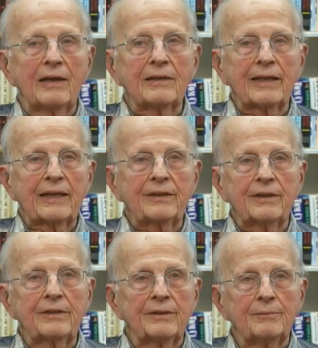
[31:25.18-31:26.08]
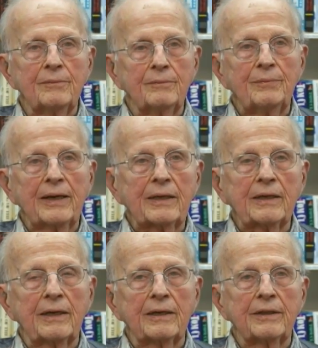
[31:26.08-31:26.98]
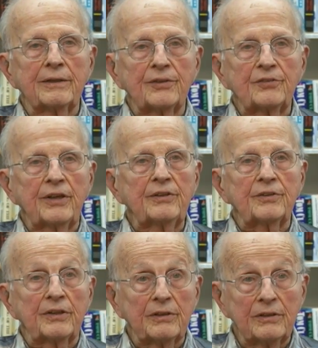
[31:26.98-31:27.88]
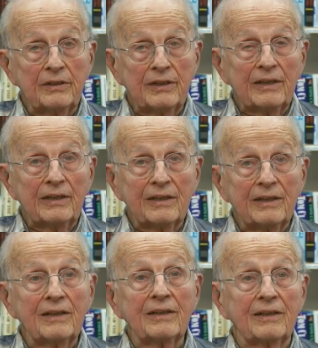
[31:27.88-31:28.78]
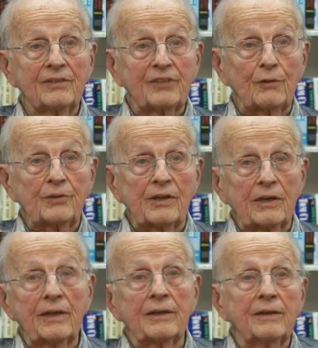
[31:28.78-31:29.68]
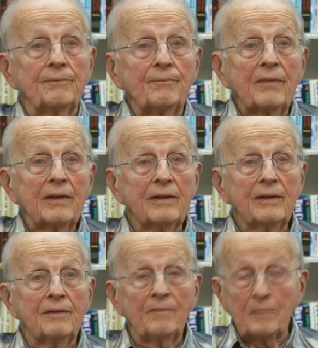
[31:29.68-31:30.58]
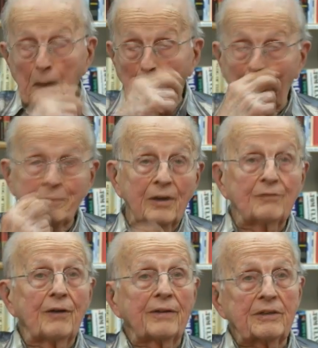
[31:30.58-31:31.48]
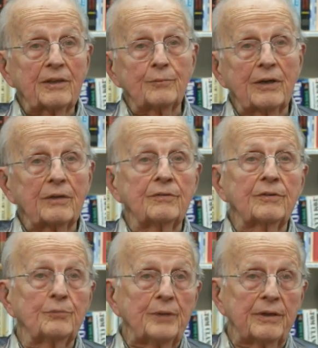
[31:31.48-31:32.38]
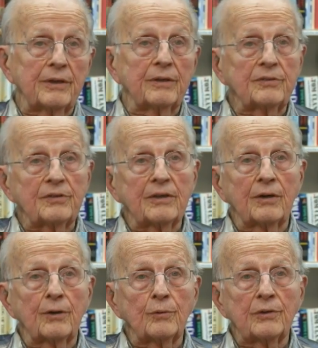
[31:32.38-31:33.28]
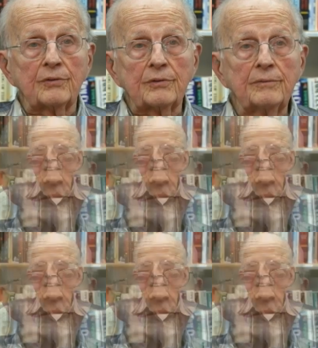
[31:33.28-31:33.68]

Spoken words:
I landed back in the States in South Carolina, and my father came down and visited me there and see how I was.